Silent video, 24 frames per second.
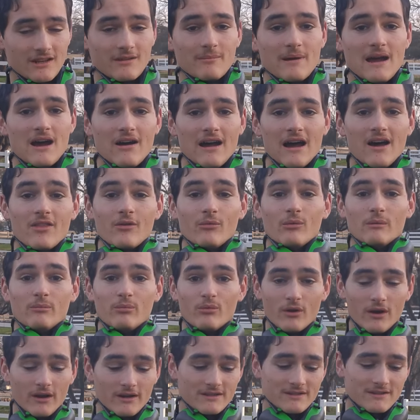about how the whip
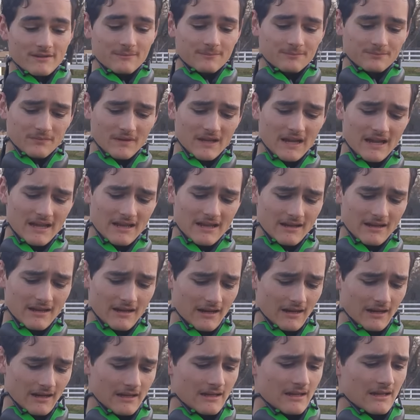works and
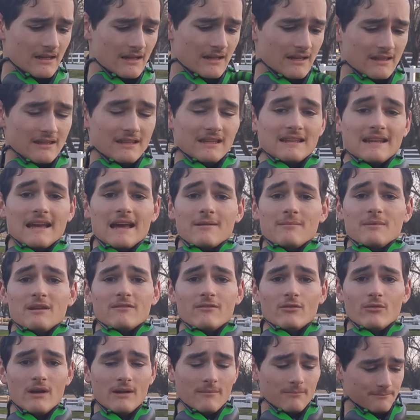uh, the anatomy
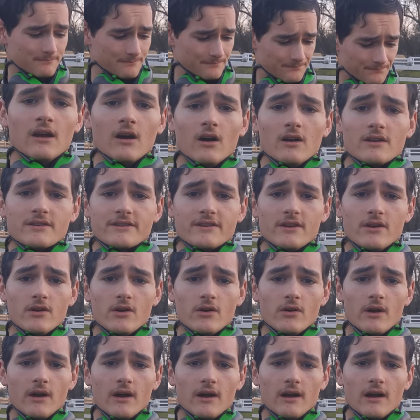of a whip.
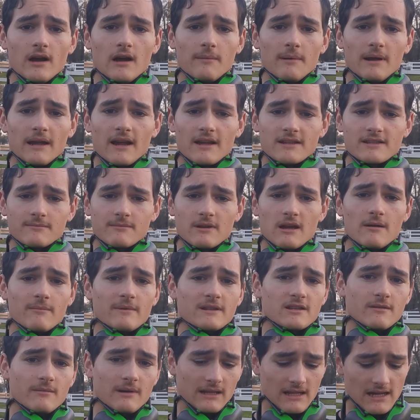Also, um, I got some
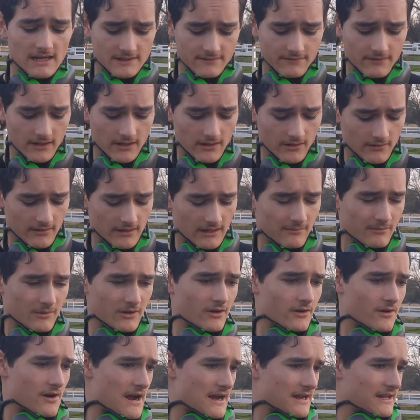comments on my last video that I'm
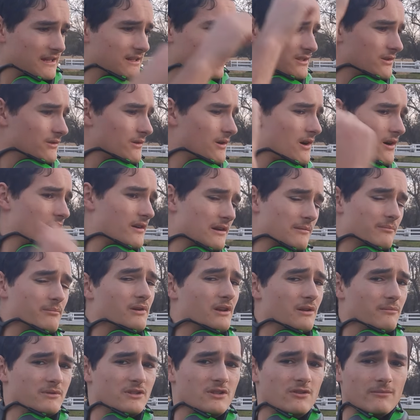cracking too hard, I'm
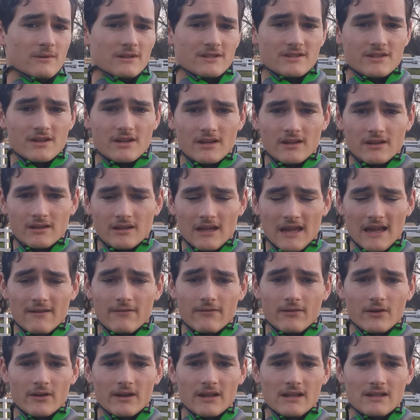putting too much
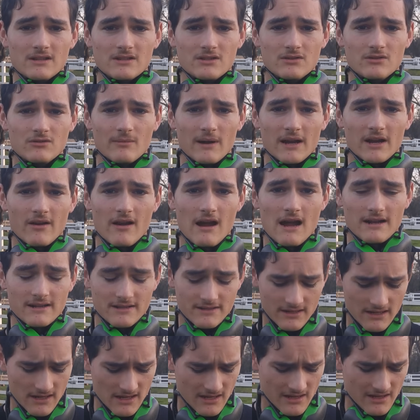effort into my cracks.